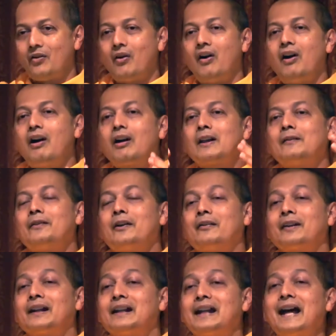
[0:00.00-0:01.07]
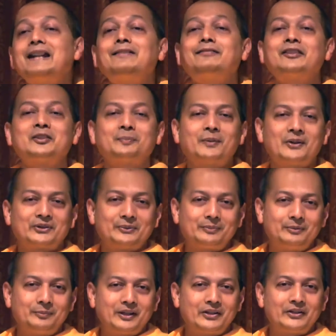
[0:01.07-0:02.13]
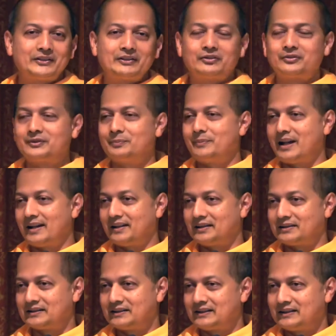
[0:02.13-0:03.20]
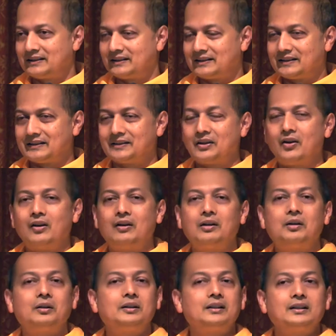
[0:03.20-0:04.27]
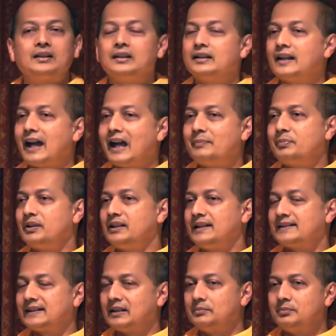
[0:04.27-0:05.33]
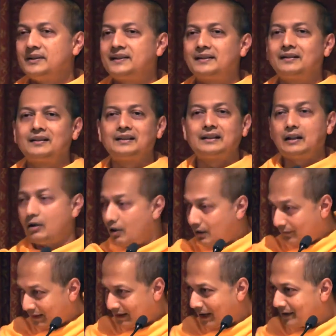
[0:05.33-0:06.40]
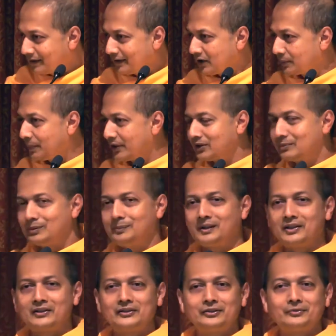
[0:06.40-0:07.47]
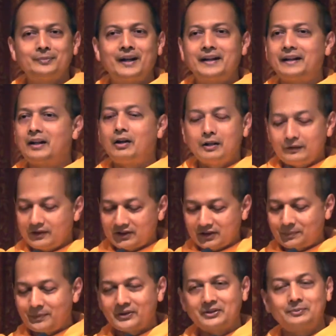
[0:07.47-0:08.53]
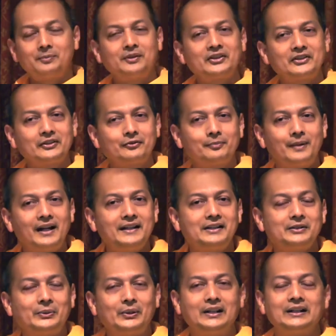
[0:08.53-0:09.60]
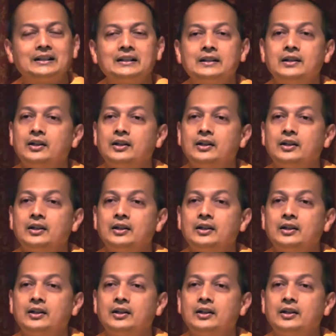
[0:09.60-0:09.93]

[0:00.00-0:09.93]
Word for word: All of our life is possible because of Maya all happiness and misery, and all Vedanta is possible because of Maya, and all of this is possible because of Maya only.